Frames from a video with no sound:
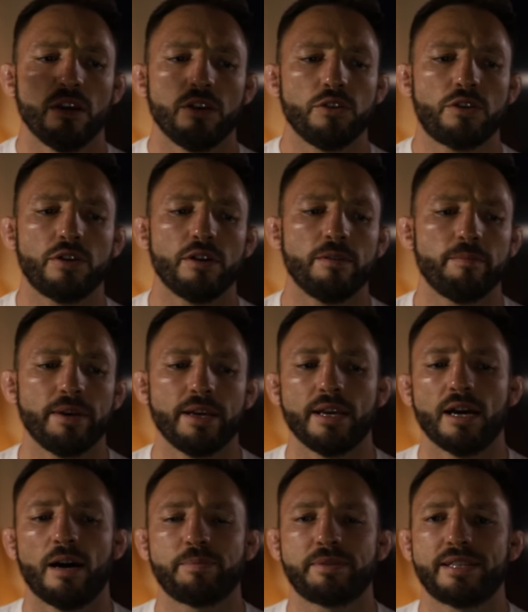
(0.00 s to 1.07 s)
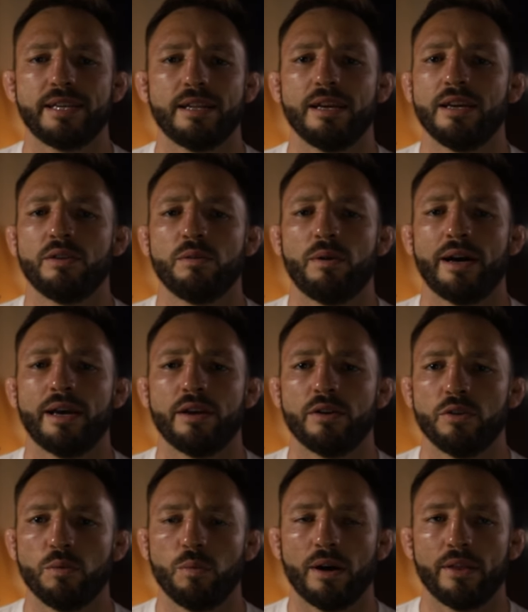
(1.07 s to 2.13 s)
You couldn't be upset either way
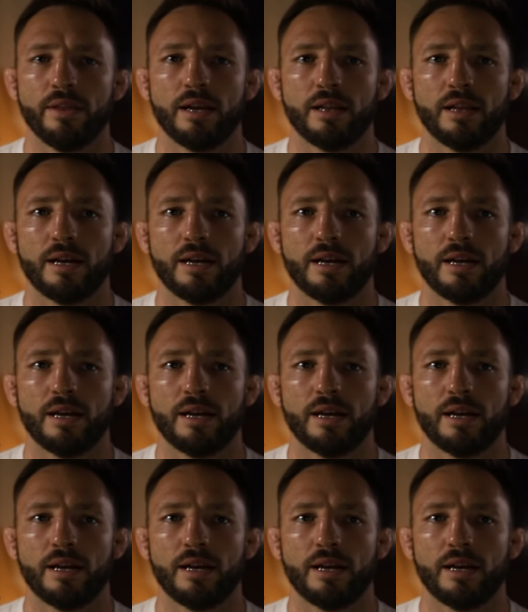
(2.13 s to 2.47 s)
who won that.